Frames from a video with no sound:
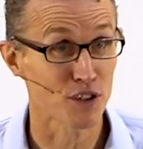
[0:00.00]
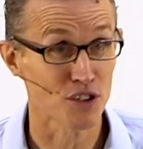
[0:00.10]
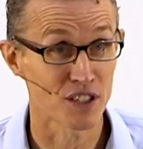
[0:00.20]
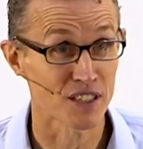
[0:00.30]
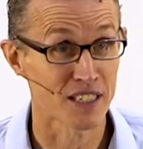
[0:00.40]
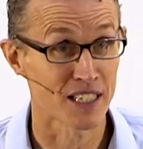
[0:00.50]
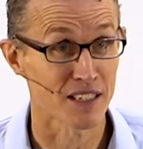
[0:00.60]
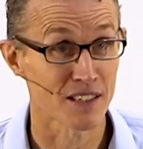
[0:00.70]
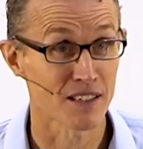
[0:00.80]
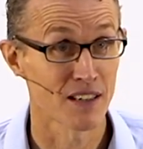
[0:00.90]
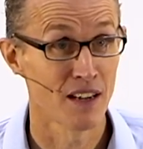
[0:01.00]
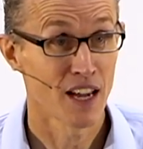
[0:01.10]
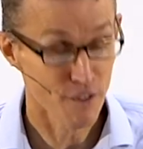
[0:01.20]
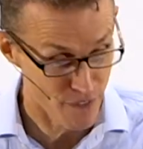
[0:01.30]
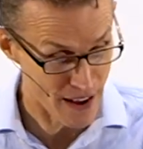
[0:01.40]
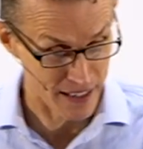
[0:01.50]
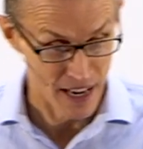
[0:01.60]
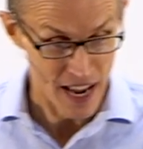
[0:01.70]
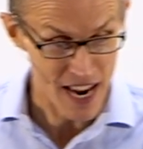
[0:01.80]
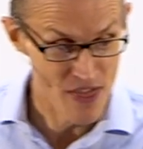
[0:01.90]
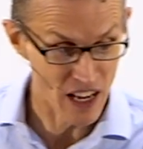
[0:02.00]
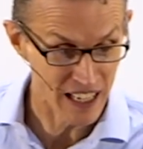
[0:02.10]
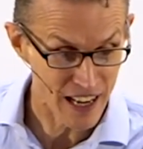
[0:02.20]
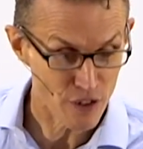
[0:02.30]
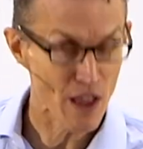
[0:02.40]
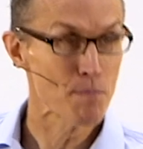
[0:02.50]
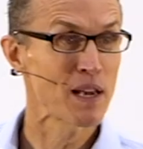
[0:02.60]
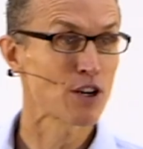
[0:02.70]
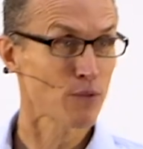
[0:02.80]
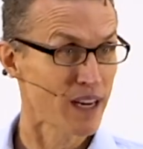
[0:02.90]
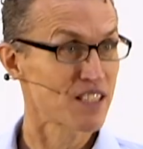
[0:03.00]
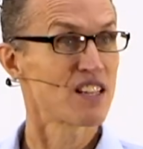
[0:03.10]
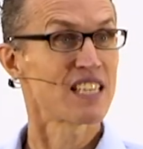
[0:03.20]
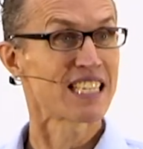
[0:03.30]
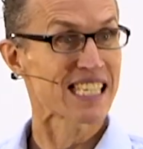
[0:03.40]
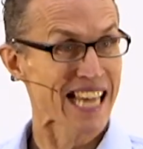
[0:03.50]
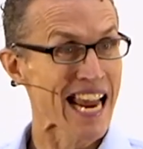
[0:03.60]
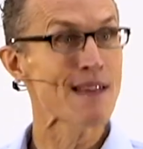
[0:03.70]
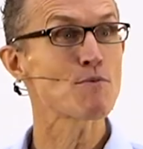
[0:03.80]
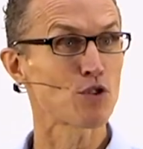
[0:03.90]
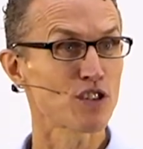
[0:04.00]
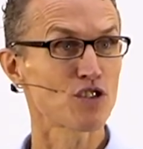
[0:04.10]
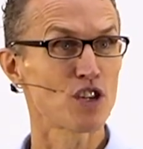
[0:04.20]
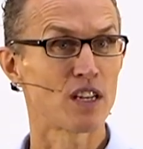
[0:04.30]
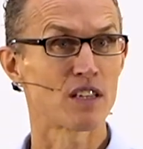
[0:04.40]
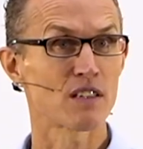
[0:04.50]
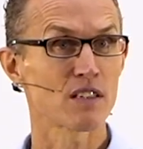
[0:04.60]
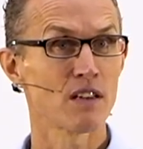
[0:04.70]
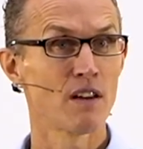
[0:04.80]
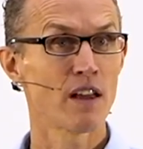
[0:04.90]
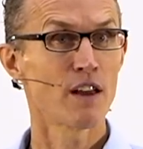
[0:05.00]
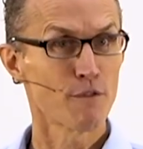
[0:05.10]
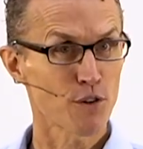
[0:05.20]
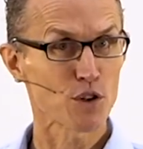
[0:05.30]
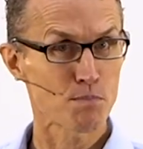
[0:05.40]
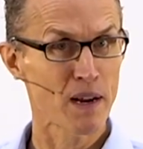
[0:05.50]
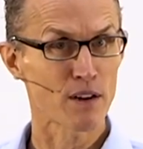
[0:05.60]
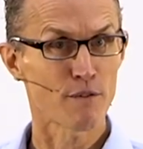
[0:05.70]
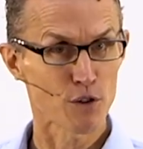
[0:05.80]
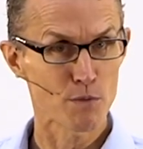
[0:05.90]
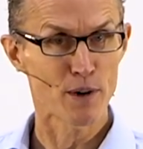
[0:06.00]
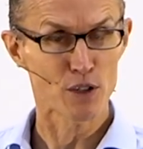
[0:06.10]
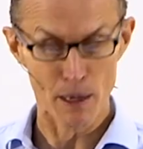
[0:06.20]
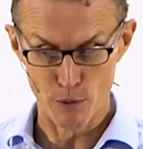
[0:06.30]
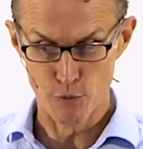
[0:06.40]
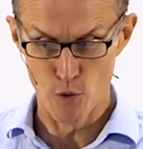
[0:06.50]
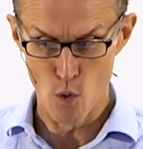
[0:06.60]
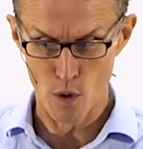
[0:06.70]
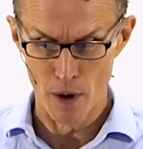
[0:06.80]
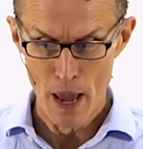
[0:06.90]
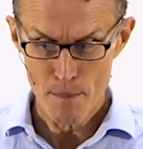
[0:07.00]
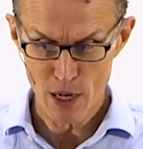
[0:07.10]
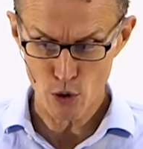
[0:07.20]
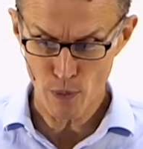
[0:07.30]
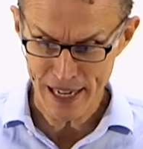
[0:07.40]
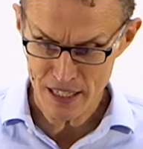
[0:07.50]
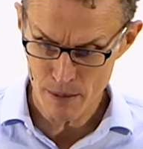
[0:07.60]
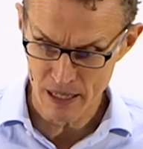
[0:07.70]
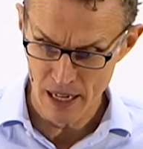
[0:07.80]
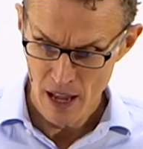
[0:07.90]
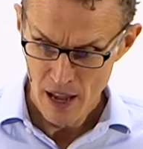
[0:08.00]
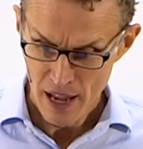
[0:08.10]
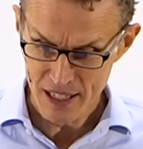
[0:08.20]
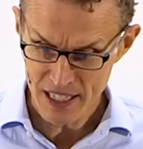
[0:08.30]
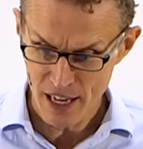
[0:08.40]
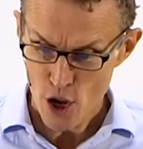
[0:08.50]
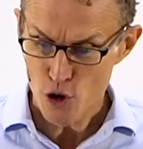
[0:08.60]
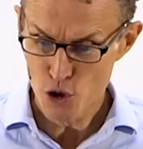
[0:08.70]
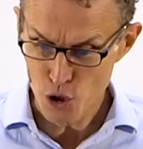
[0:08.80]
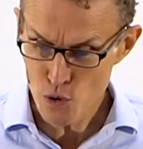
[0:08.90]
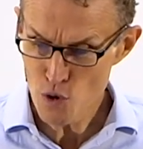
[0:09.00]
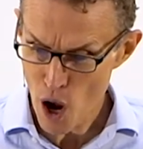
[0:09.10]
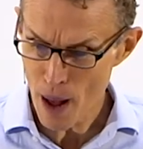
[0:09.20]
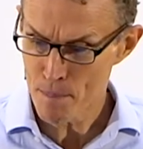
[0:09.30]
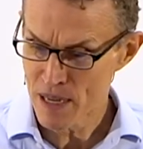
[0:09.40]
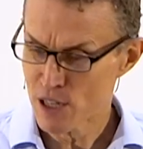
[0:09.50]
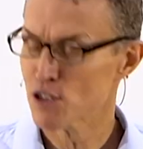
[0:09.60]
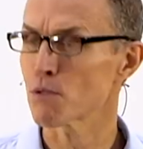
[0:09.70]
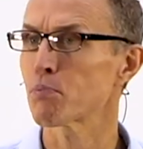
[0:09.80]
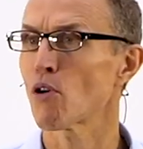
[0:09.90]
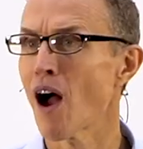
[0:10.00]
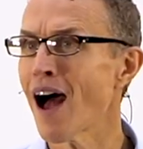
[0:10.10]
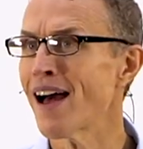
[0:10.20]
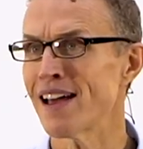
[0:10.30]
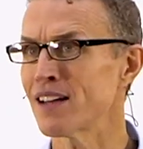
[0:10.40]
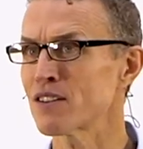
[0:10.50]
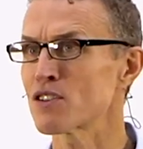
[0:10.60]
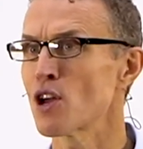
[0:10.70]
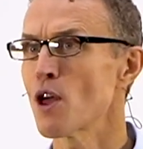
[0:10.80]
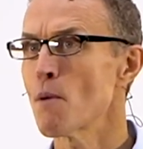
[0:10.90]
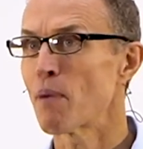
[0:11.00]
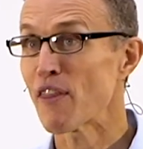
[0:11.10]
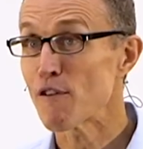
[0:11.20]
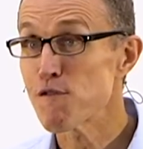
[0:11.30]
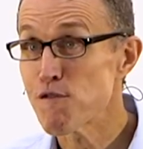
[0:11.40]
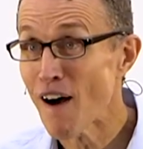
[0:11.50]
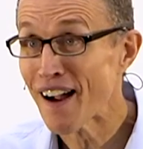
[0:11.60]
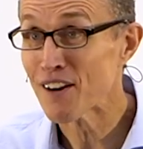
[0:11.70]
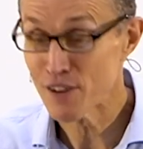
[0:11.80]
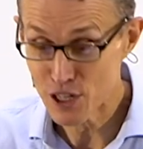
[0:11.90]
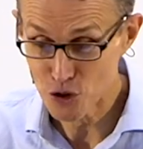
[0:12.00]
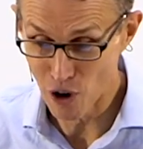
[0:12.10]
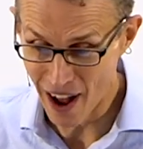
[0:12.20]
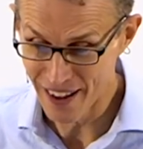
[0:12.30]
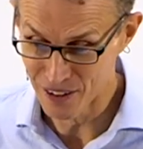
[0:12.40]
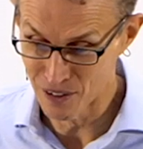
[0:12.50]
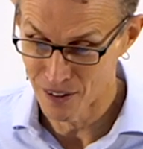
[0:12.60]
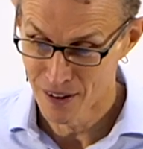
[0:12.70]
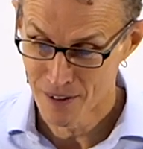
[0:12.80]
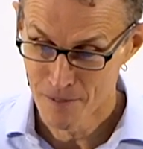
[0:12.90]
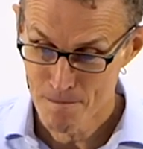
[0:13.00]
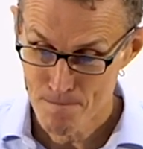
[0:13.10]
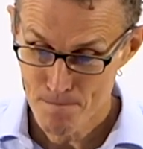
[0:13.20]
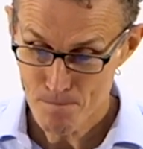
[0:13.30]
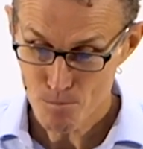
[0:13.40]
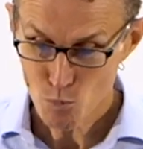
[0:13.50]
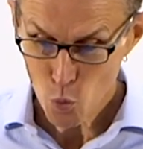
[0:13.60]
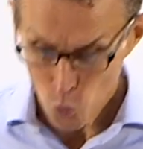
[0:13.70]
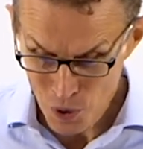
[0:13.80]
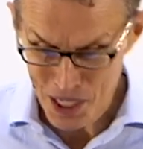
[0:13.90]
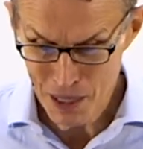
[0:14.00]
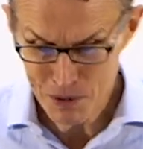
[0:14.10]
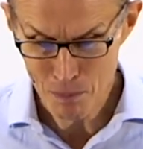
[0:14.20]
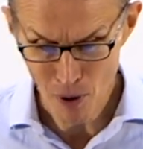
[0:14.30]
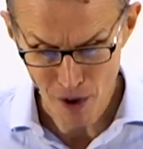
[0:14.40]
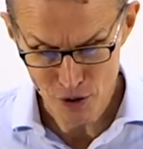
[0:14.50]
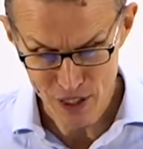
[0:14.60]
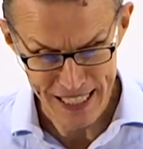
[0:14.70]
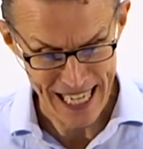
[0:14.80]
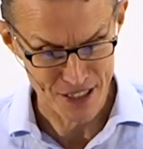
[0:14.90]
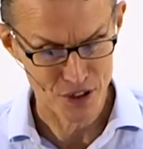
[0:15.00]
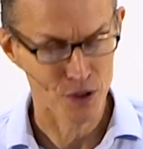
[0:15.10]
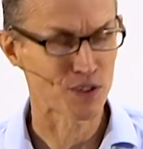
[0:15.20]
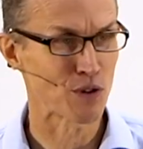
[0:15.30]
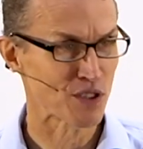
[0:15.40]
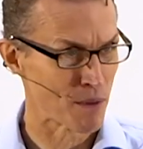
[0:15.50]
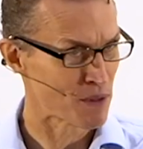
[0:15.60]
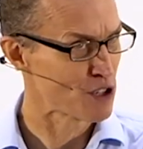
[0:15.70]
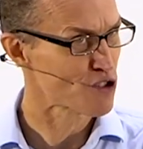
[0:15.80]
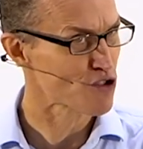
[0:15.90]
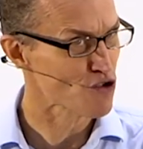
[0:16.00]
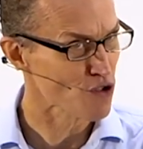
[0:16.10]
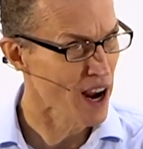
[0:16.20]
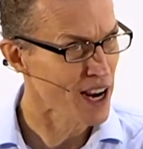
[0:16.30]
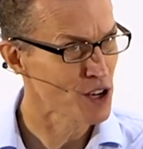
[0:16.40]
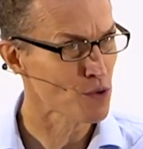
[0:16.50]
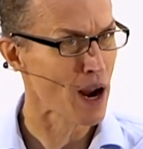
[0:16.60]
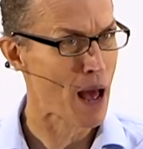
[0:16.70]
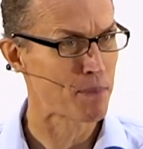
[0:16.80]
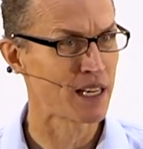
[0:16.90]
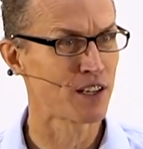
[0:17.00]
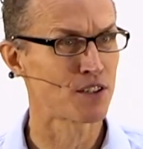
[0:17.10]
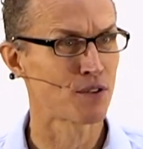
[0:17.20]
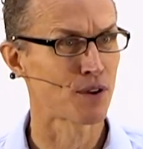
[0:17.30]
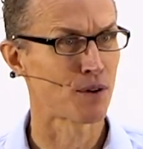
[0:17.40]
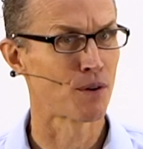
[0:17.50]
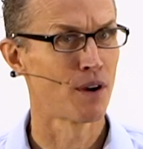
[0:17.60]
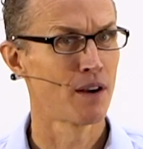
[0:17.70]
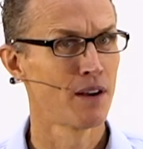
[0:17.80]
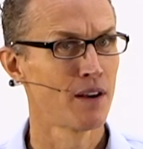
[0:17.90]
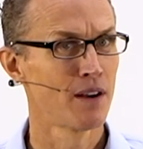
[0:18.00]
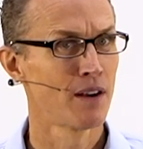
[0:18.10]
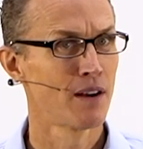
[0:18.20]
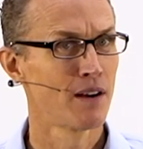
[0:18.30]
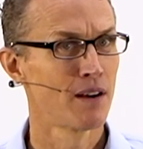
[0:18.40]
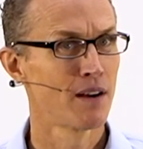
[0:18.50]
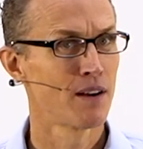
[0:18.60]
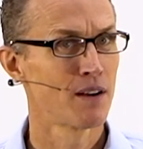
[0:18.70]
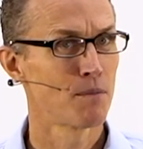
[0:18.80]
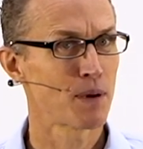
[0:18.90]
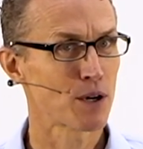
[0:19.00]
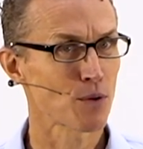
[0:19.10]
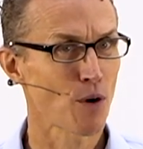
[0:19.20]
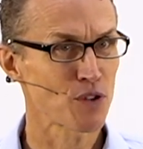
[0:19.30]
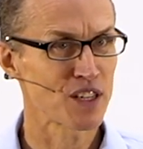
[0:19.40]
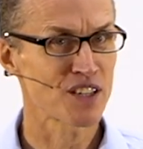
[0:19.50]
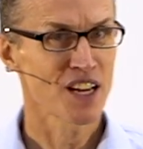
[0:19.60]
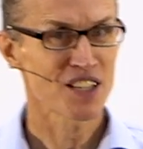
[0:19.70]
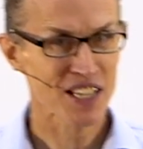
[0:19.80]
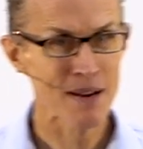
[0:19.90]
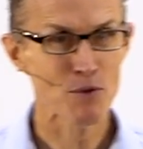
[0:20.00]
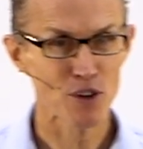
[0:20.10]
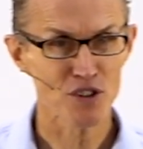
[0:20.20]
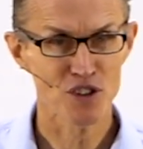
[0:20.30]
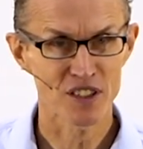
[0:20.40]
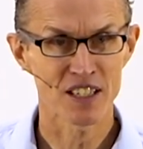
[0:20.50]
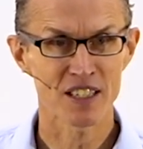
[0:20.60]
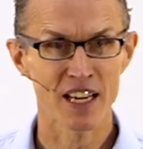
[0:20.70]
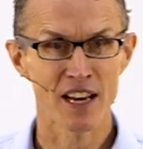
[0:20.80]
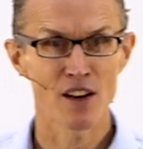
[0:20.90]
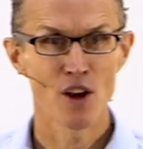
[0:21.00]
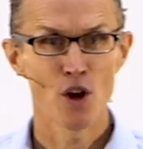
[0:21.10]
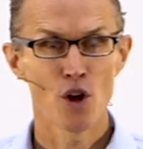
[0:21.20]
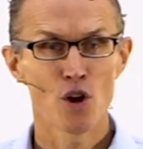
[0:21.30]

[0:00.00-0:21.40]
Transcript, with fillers: Christians this. In fact, in the letter that Peter writes to these same Christians in 1 Peter, in 1 Peter chapter 4, Peter writes them and, and said, Do not be surprised by the fiery trial when it comes upon you to test you as though something strange were happening to you Peter wrote these same Christians and said,